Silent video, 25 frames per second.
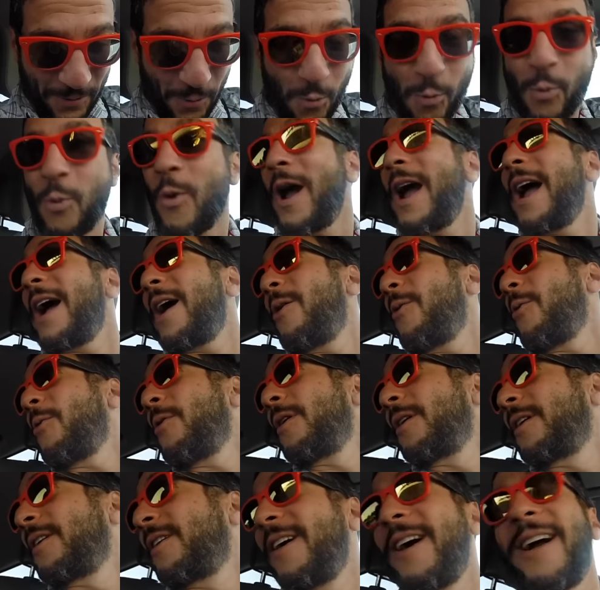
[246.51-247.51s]

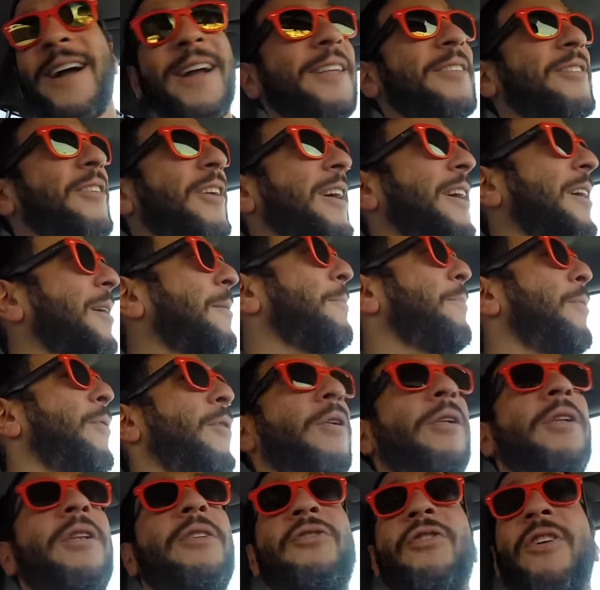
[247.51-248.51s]
Wow, guys, I
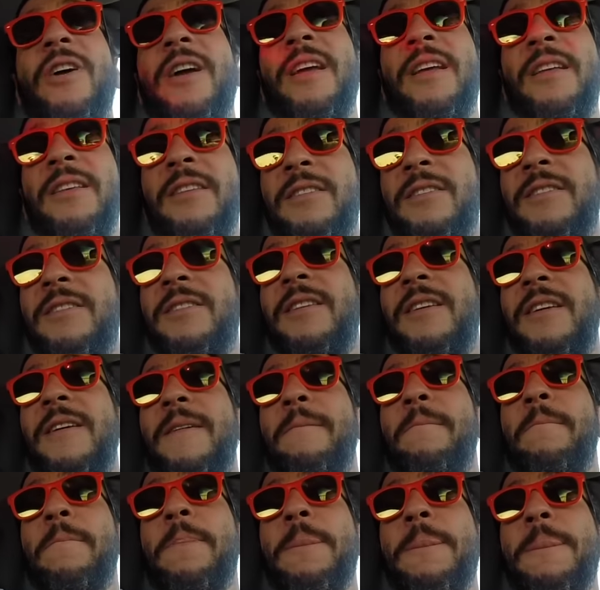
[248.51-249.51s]
apologize,
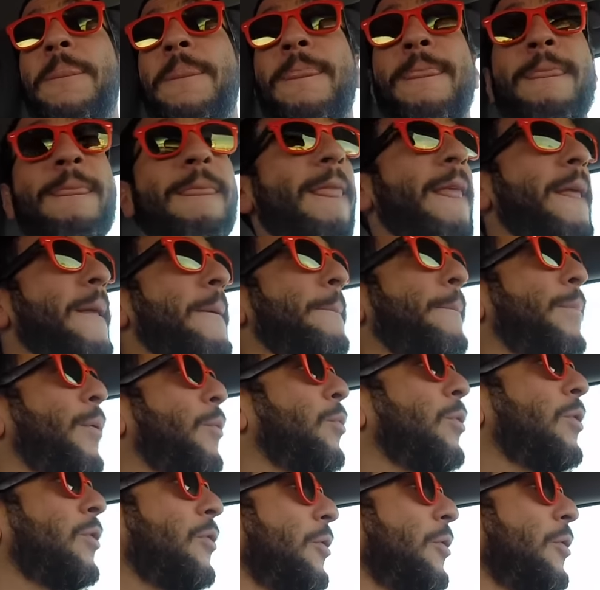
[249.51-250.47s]
but we're